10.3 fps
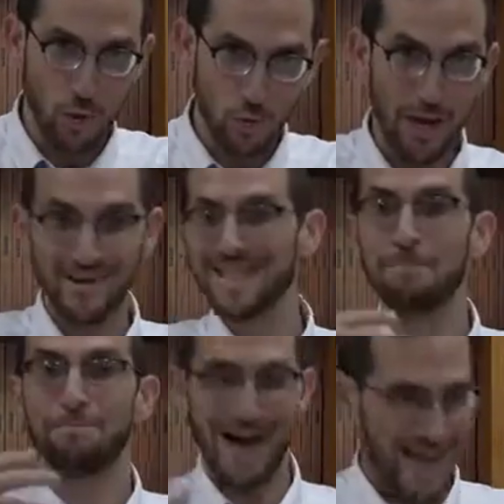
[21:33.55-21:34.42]
where it's
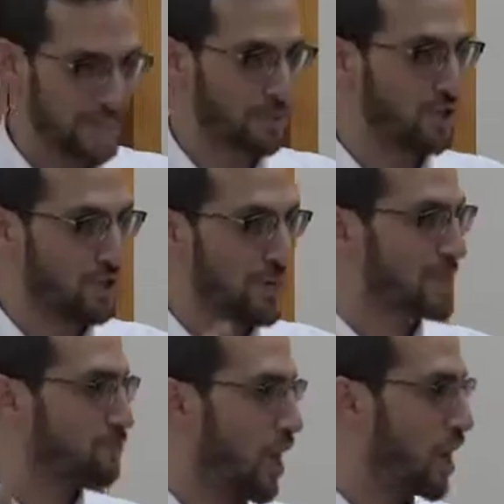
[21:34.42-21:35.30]
impossible to make
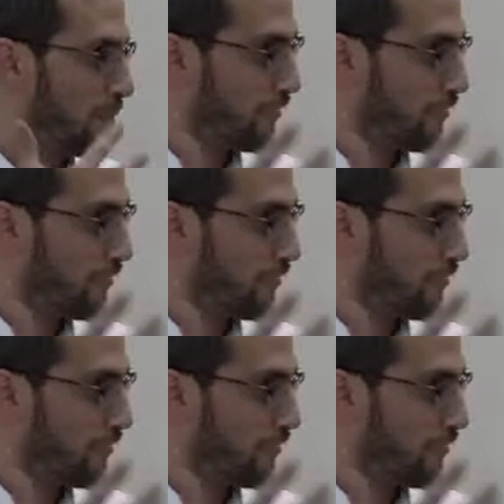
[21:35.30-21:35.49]
the bracha